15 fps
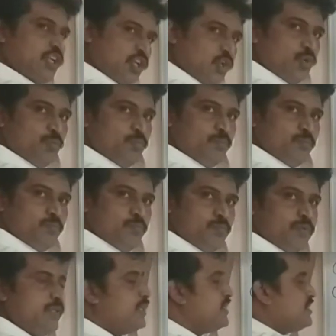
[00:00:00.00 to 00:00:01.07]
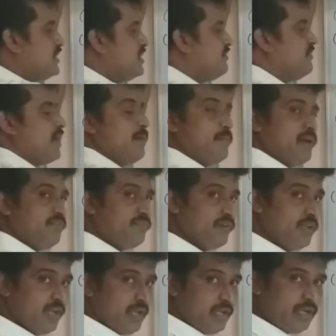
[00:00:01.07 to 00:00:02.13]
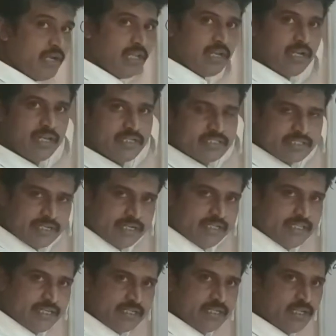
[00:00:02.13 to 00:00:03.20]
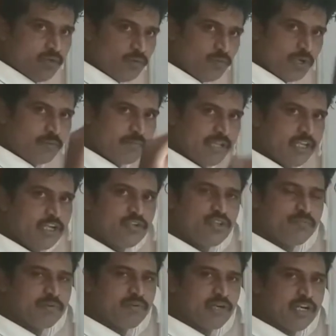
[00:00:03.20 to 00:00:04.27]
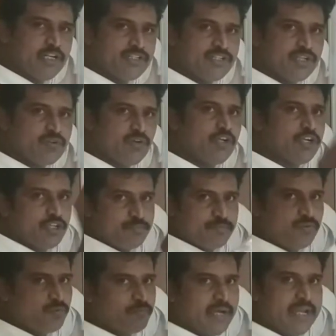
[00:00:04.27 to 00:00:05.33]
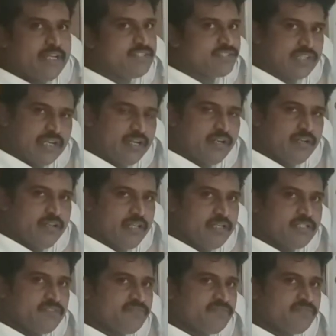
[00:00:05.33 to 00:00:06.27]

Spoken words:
cube, it is in the form of, earlier I said that 1 by a to the power n is equal to power minus n. There is a